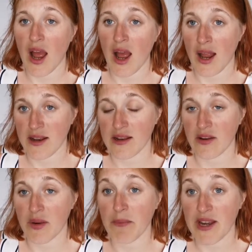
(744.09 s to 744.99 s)

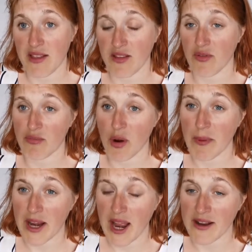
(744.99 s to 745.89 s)
And the Minister of
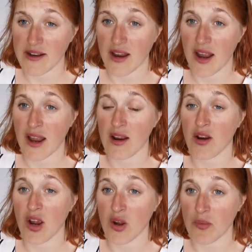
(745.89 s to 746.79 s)

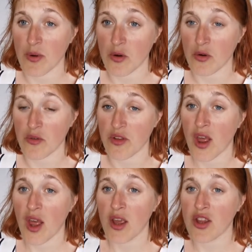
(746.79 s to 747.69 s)
Propaganda, Goebbels,